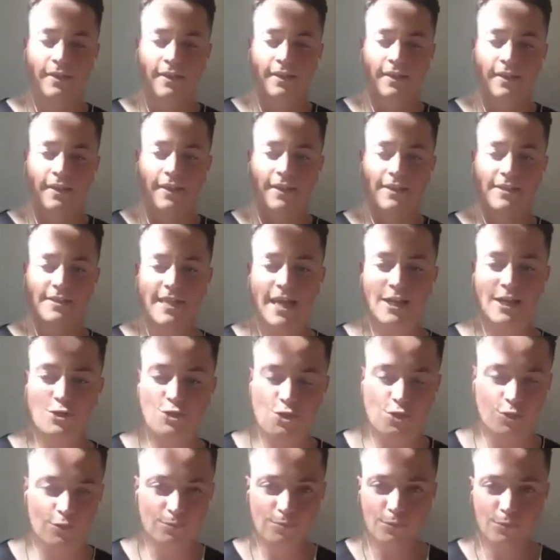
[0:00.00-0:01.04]

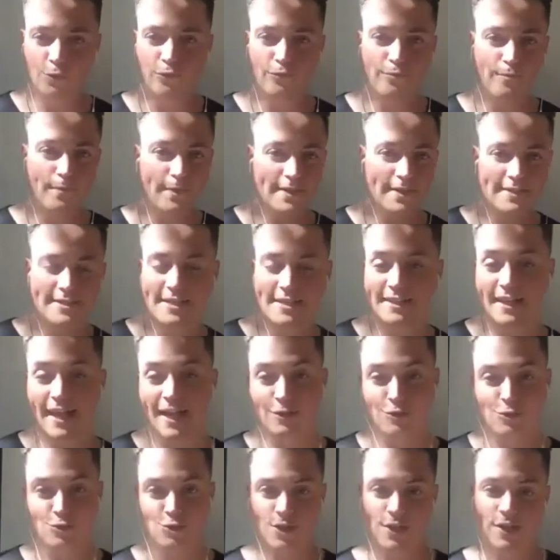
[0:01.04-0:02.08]
intentional movement and
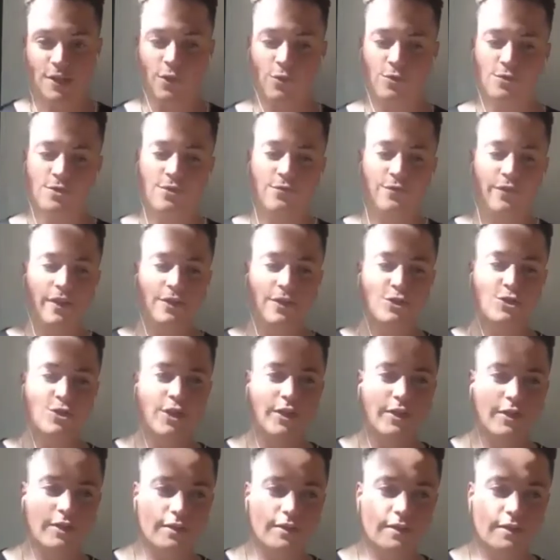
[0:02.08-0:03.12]
energy
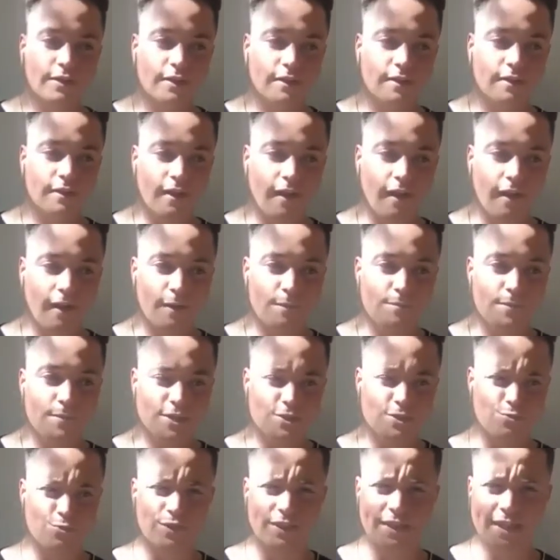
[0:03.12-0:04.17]
cultivation
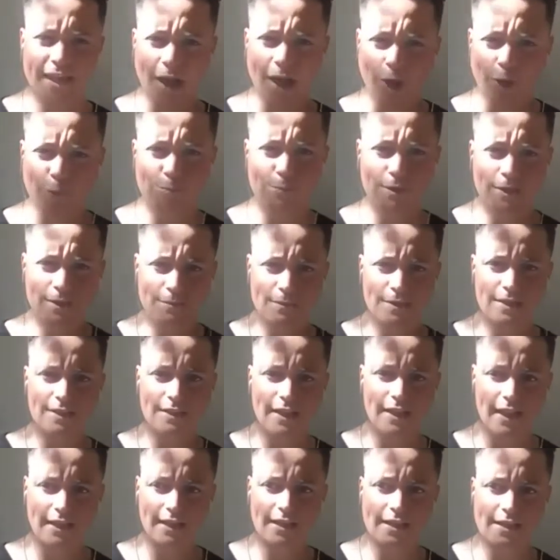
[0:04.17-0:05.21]
that's really helping me
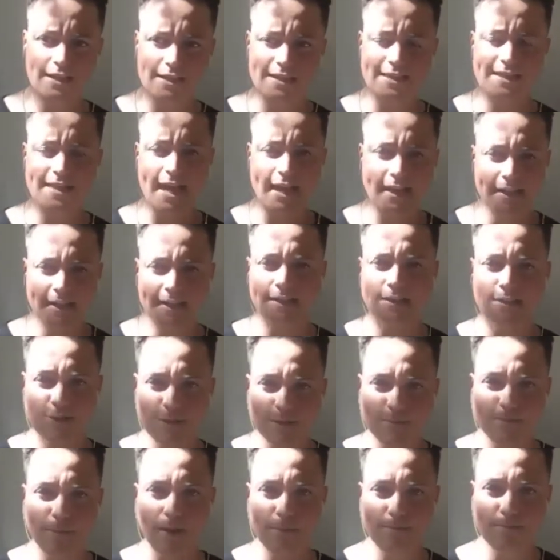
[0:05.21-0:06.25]
like get into
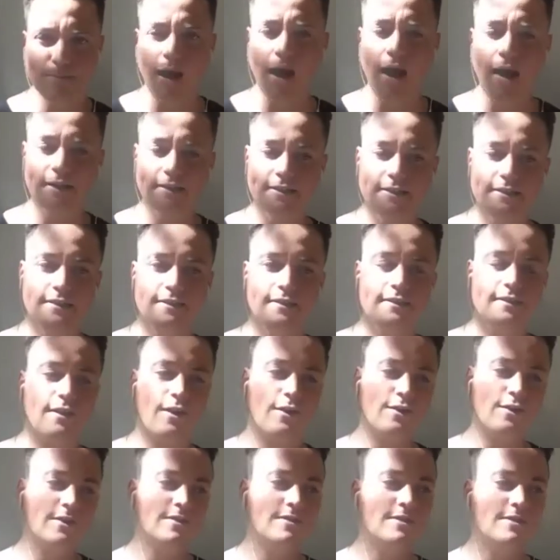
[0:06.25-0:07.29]
my body
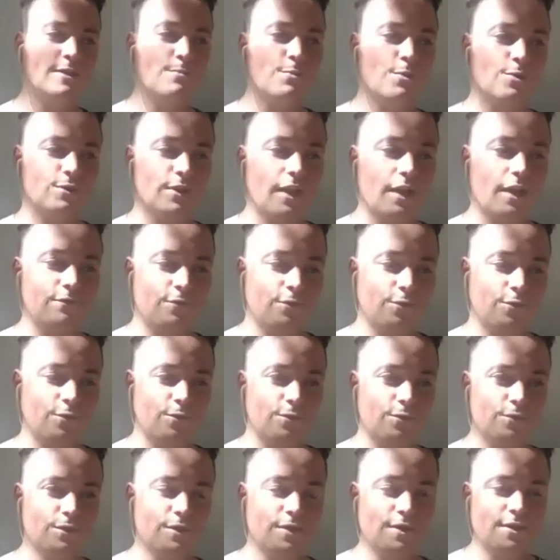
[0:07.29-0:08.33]
on a deeper
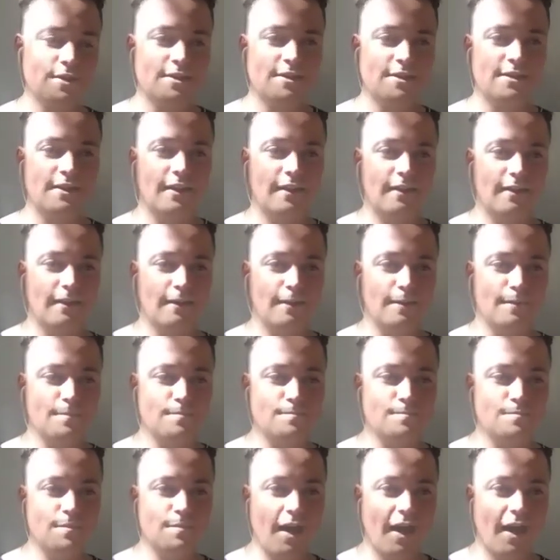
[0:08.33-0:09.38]
level. I'm